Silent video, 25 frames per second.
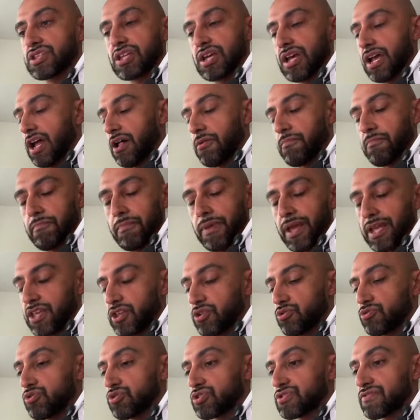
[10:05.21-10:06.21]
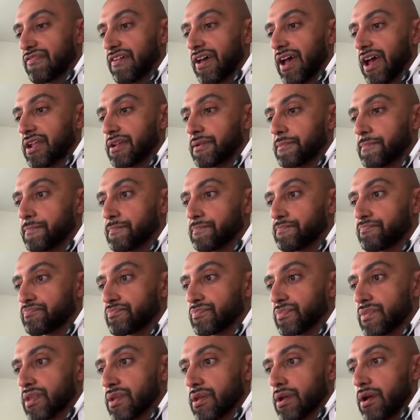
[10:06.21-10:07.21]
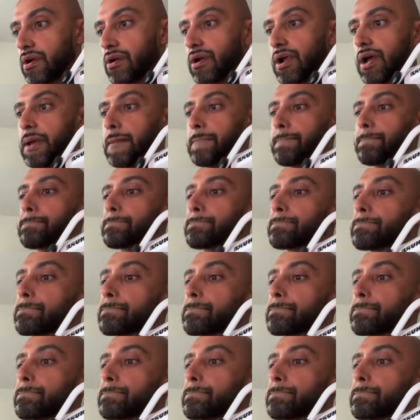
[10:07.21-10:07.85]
to help make you lose fat. All right.